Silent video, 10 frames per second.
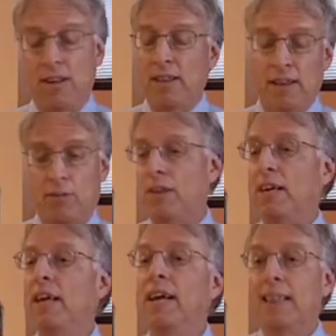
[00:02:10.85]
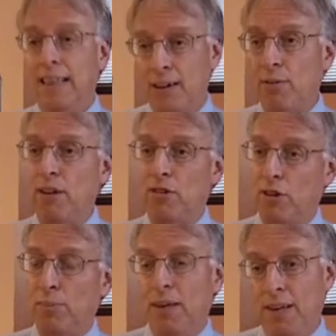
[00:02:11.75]
It literally
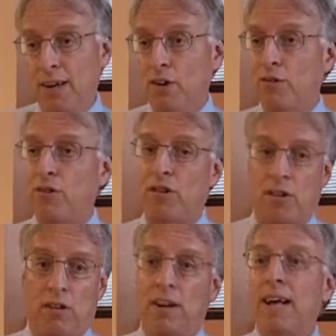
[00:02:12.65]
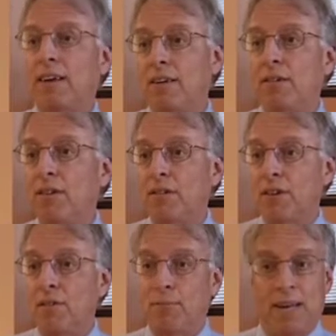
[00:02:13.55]
took me years to learn how to do this stuff.